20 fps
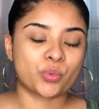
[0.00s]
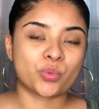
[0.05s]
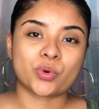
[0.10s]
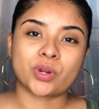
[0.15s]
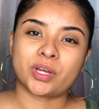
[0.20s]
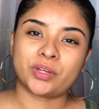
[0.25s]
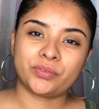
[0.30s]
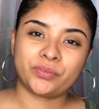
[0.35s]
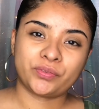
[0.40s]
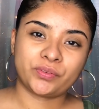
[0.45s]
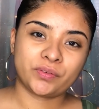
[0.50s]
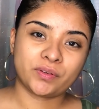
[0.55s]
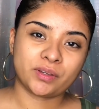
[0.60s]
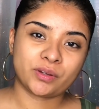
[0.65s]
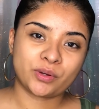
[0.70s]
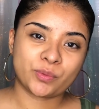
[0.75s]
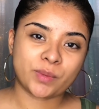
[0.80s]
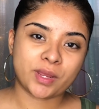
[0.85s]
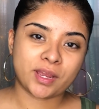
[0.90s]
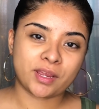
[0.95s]
rough
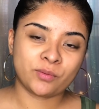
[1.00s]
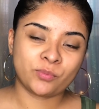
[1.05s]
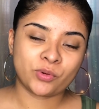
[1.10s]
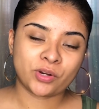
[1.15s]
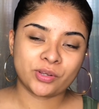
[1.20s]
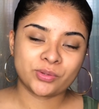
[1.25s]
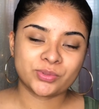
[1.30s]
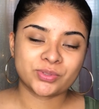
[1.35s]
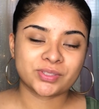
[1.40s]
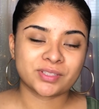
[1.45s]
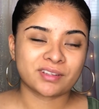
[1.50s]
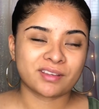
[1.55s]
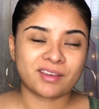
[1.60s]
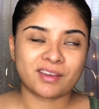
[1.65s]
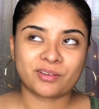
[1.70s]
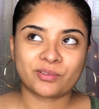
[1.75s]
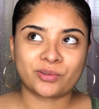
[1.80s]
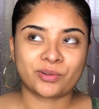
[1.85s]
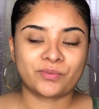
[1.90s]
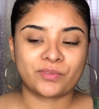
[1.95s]
on my eyebrows.
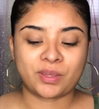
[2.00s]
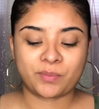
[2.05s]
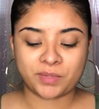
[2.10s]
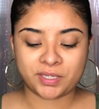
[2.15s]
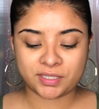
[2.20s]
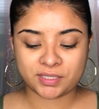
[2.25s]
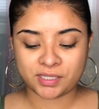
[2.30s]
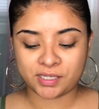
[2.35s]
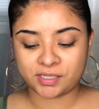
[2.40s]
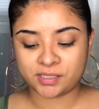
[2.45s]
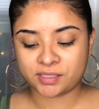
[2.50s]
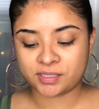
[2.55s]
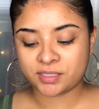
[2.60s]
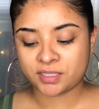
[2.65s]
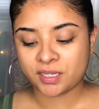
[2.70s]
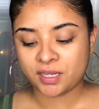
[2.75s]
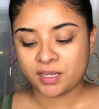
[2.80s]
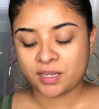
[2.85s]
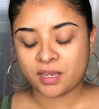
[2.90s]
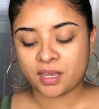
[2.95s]
I don't know if that makes sense.
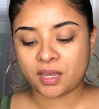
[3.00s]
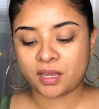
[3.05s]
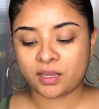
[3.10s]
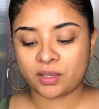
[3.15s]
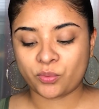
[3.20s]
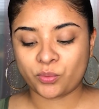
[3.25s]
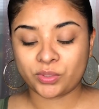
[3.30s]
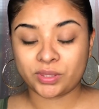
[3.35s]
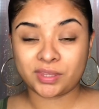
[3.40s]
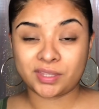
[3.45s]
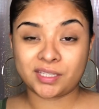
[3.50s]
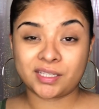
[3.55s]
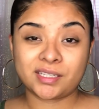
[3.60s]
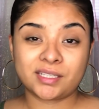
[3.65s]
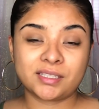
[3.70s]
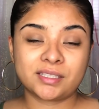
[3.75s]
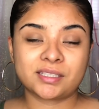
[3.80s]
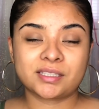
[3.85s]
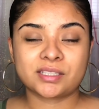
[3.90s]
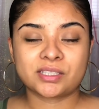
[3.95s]
With
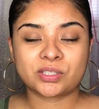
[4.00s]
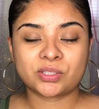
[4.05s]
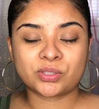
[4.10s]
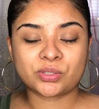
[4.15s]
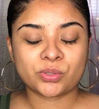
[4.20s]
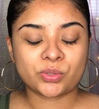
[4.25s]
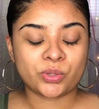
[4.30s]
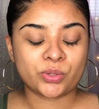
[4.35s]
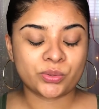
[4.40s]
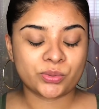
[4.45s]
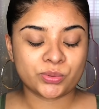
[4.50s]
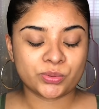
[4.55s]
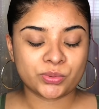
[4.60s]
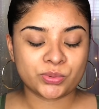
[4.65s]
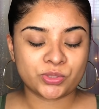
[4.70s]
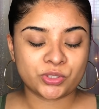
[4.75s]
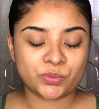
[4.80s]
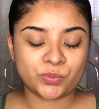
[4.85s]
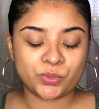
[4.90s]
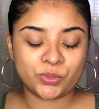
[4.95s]
this, it's so
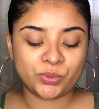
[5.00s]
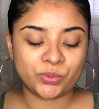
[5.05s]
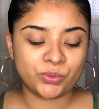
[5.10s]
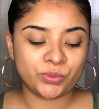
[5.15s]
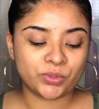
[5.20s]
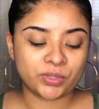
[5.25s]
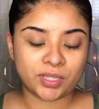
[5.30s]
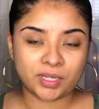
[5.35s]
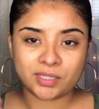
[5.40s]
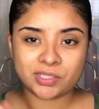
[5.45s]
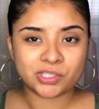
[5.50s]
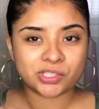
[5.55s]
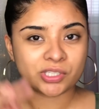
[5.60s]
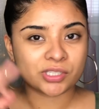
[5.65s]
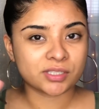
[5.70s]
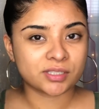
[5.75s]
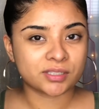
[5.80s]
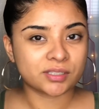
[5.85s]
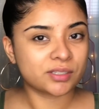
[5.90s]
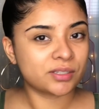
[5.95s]
smooth and it's
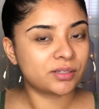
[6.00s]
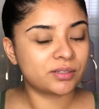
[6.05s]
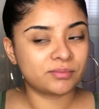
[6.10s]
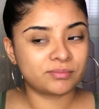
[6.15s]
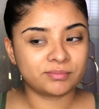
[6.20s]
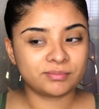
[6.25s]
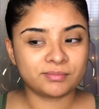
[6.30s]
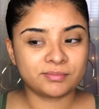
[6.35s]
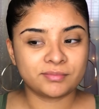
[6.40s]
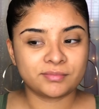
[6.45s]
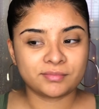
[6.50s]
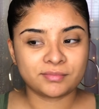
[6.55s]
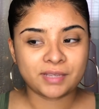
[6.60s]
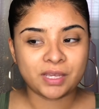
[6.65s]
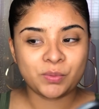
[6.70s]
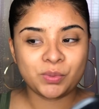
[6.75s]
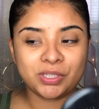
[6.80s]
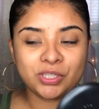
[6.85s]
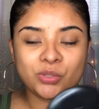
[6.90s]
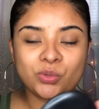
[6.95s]
just,
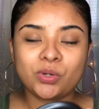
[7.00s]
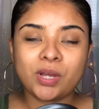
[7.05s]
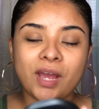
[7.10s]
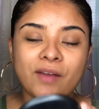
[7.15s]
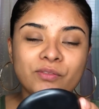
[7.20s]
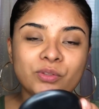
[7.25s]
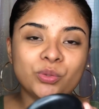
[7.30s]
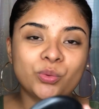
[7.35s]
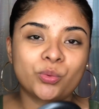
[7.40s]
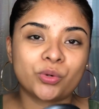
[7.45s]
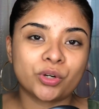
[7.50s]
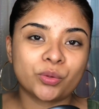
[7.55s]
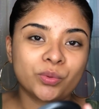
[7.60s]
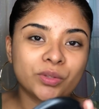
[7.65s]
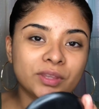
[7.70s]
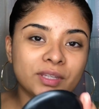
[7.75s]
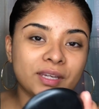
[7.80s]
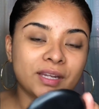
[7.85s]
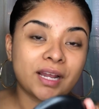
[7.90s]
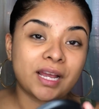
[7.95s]
I mean, you have to work
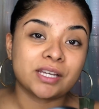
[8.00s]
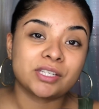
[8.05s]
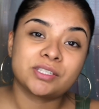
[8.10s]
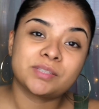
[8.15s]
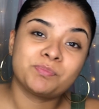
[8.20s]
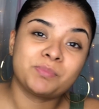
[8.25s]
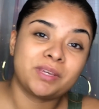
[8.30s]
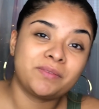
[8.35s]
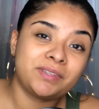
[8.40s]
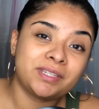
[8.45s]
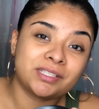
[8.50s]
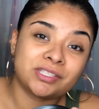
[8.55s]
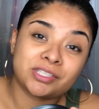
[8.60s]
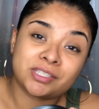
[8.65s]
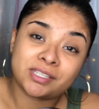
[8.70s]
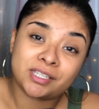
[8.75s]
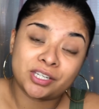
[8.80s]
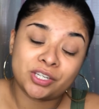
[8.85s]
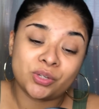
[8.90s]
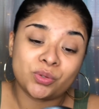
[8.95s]
with it. Maybe I
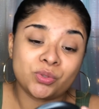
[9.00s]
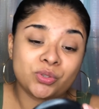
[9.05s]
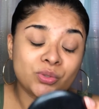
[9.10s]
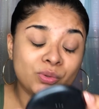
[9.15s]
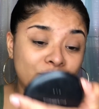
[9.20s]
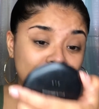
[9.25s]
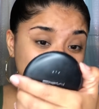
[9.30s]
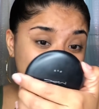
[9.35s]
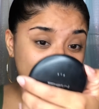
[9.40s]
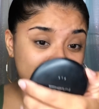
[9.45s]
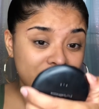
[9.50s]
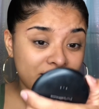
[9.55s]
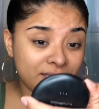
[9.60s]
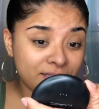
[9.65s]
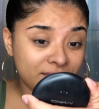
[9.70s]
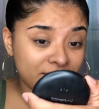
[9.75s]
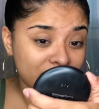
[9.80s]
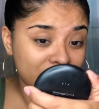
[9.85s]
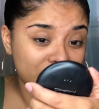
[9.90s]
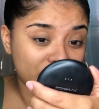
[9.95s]
just got used to it because
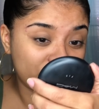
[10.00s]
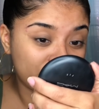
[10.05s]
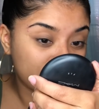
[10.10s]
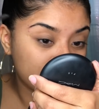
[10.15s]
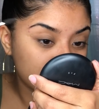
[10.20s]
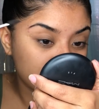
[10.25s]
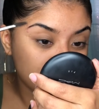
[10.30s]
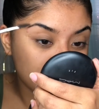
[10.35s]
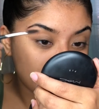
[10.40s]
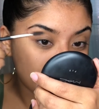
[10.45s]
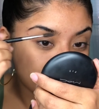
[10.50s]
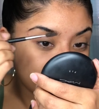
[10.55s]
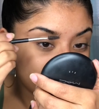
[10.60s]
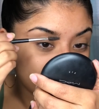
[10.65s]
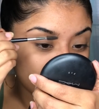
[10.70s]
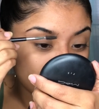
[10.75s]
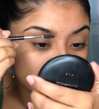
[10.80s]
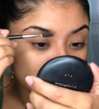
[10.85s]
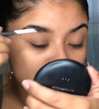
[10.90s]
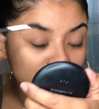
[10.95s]
that's the first thing I
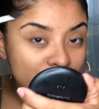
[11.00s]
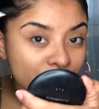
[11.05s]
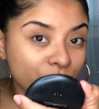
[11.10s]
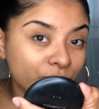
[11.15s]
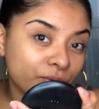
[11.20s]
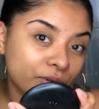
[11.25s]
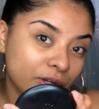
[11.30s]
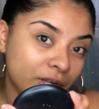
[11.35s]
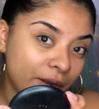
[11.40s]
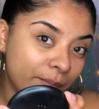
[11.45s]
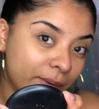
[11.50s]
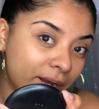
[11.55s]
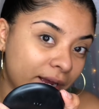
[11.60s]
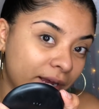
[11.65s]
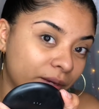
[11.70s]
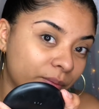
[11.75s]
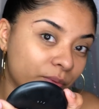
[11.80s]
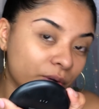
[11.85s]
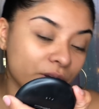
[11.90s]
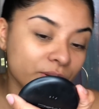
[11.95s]
ever used to fill out
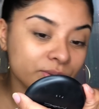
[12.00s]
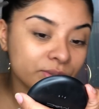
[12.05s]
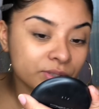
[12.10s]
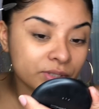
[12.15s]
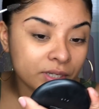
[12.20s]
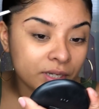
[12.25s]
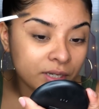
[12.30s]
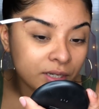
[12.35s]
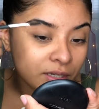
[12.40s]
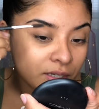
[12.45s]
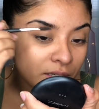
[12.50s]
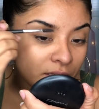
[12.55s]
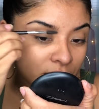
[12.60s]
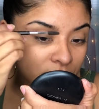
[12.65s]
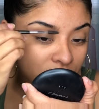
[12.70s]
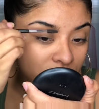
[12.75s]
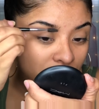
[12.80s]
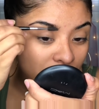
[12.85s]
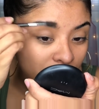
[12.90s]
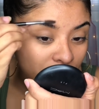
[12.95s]
my eyebrows.
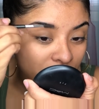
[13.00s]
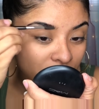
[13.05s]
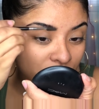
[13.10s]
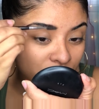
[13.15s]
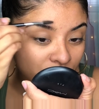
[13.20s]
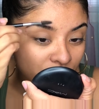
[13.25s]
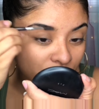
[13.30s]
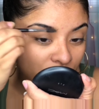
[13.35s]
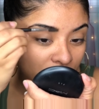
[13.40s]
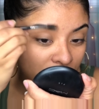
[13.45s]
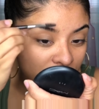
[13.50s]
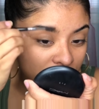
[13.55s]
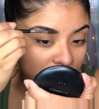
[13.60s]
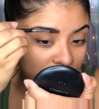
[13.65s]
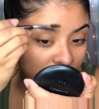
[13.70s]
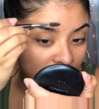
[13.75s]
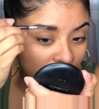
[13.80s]
So I'm gonna show you guys